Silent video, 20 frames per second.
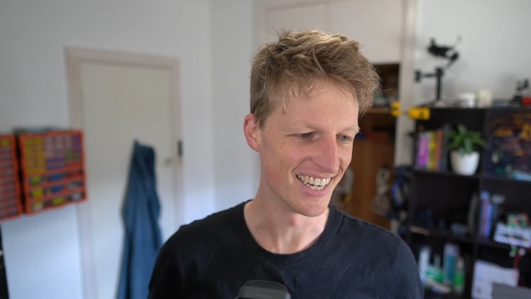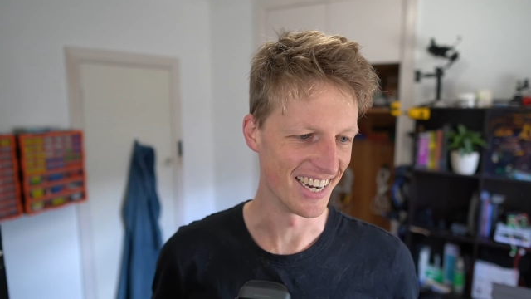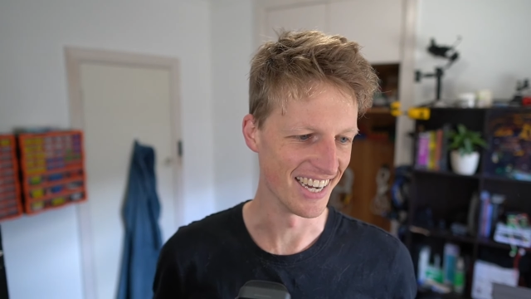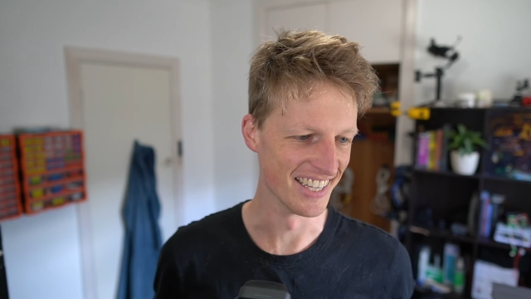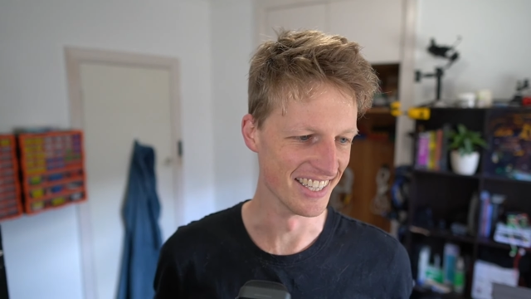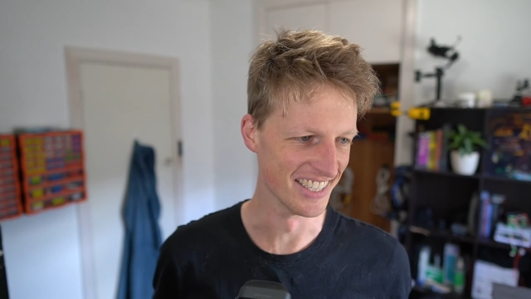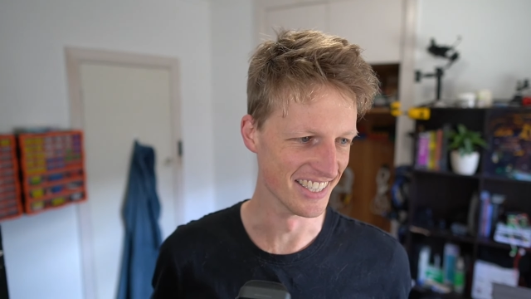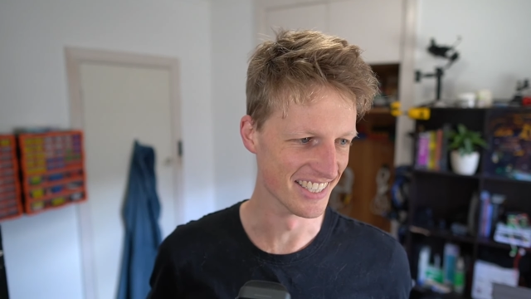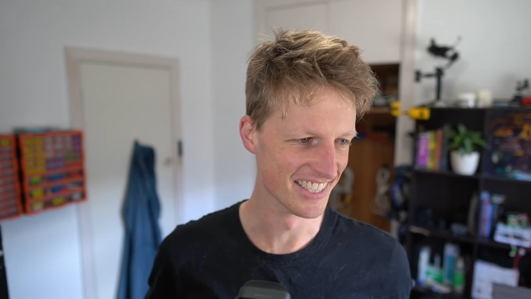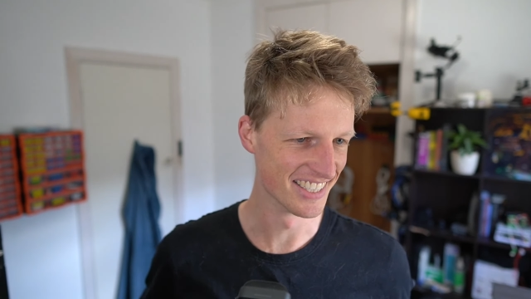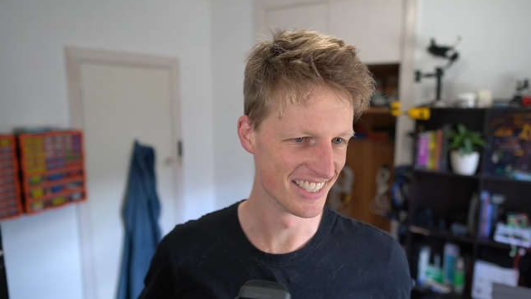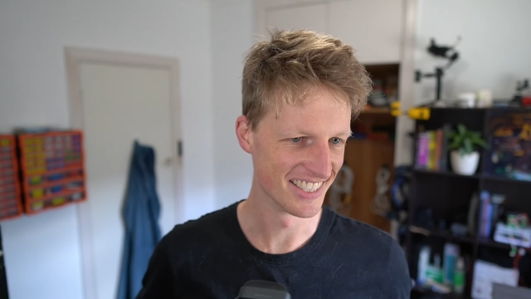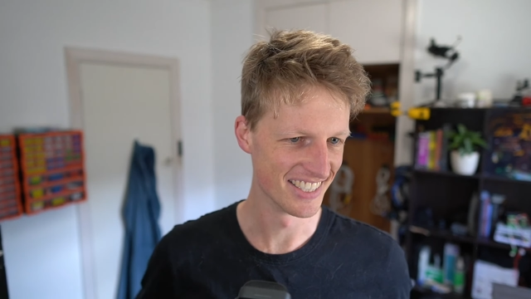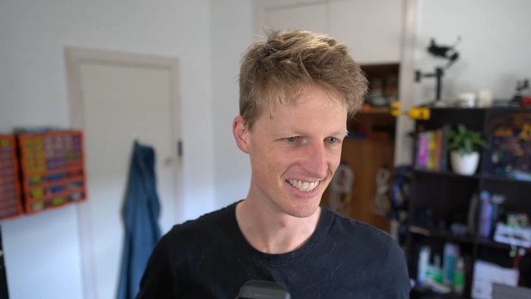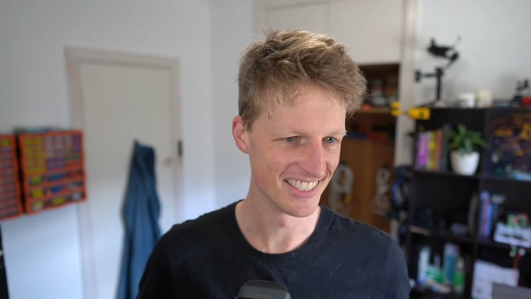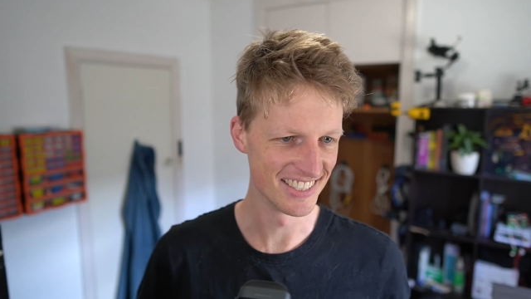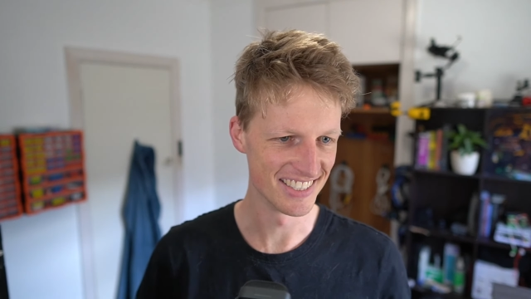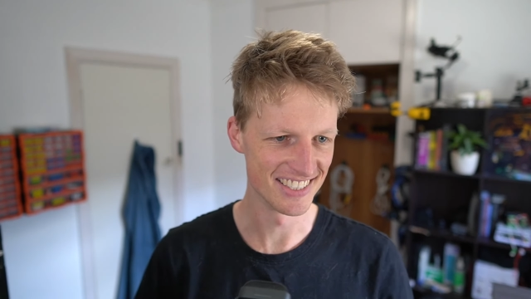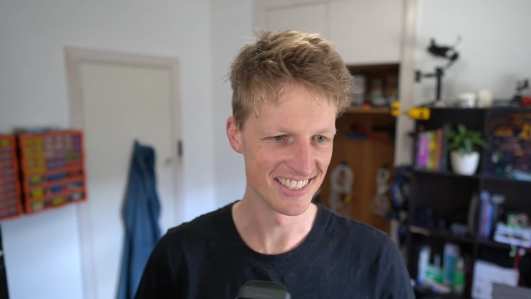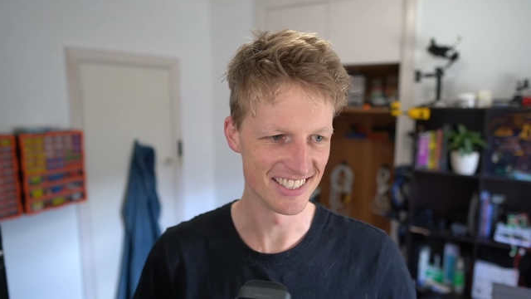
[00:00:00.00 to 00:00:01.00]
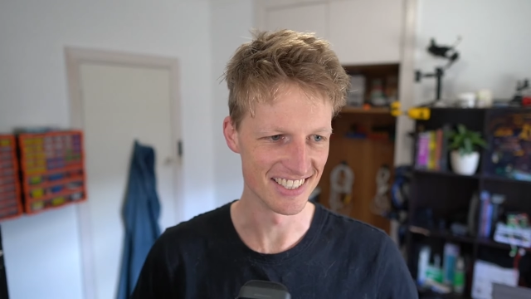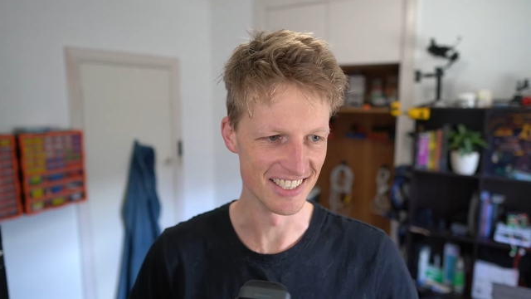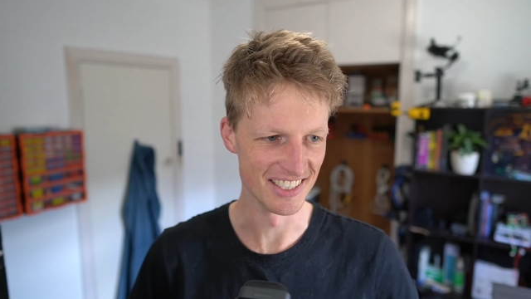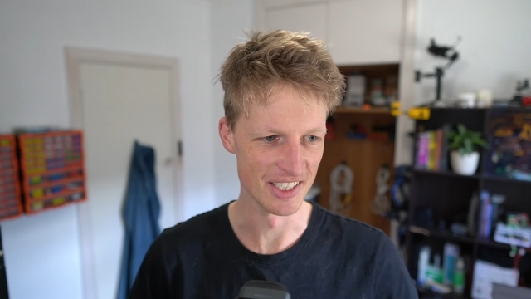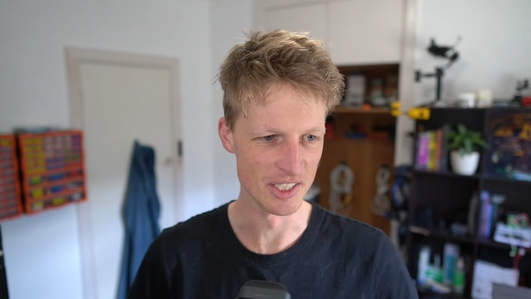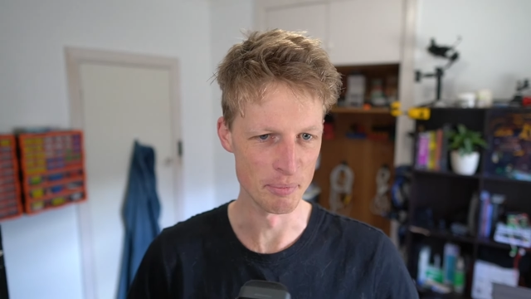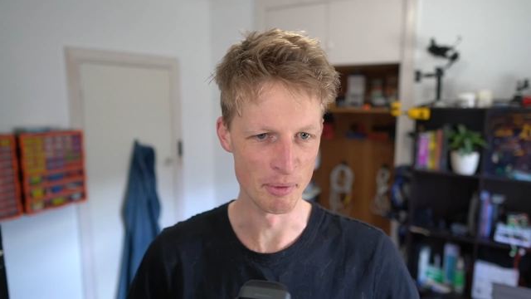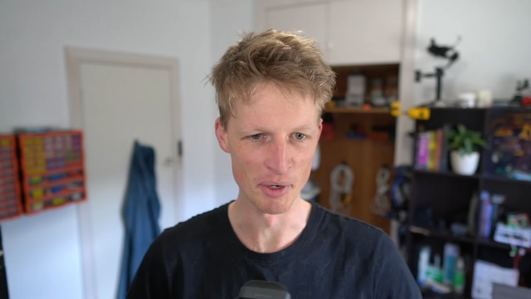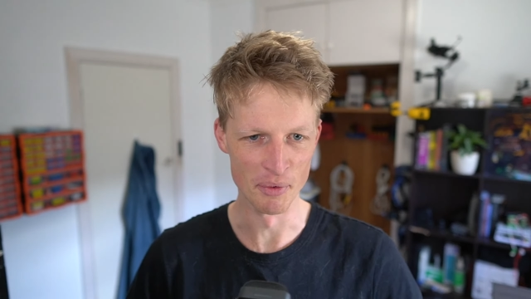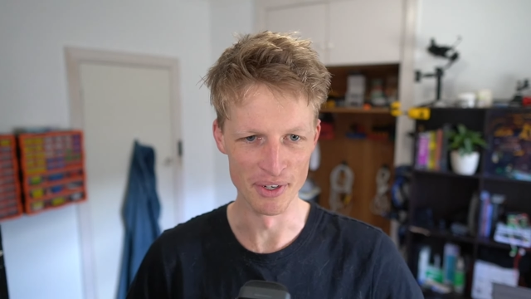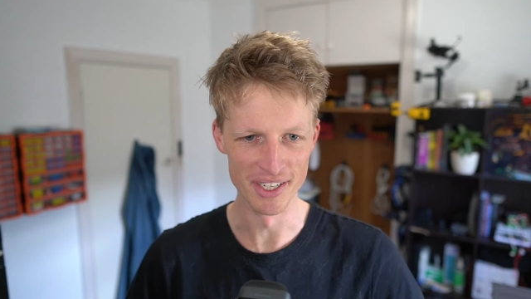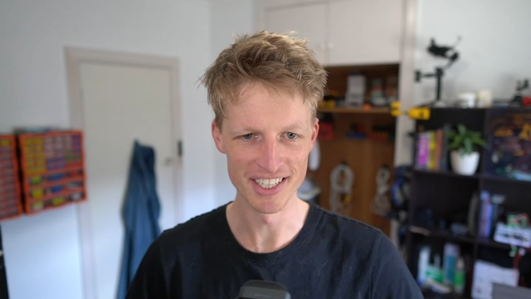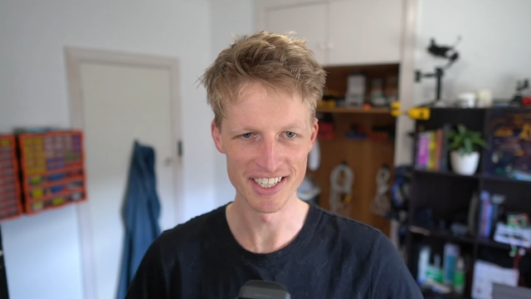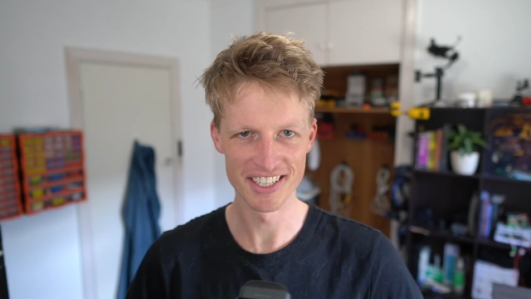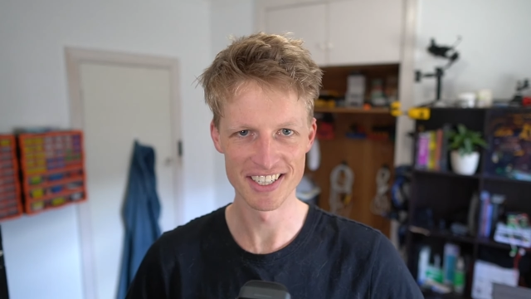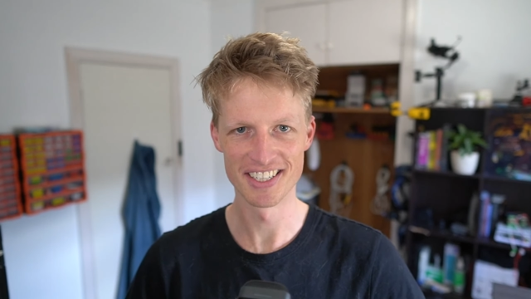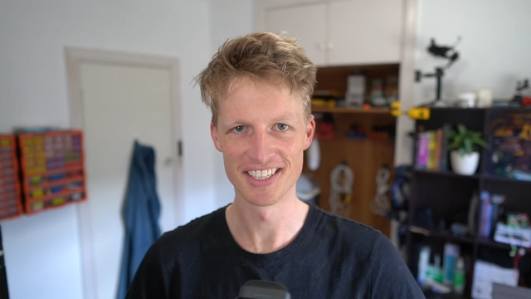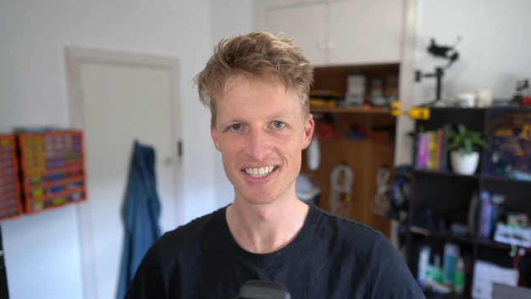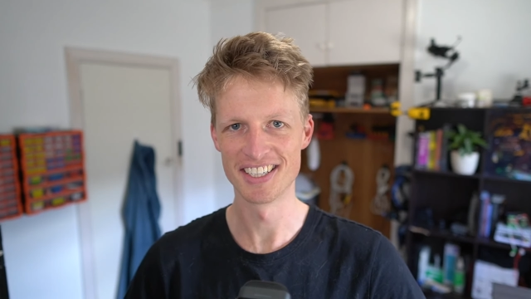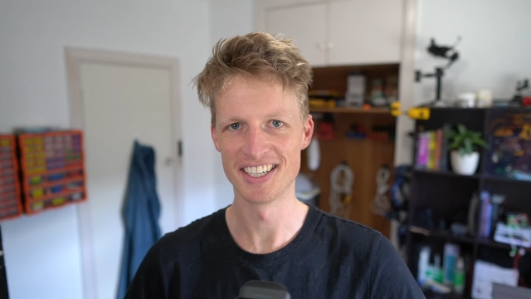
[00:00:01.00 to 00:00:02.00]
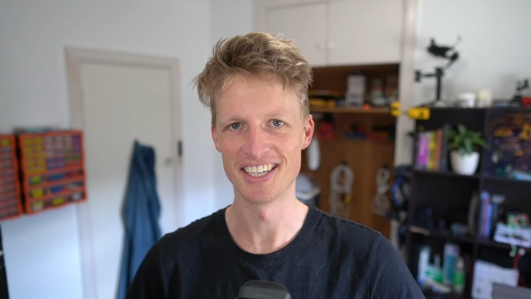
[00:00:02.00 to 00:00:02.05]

I think this is a big week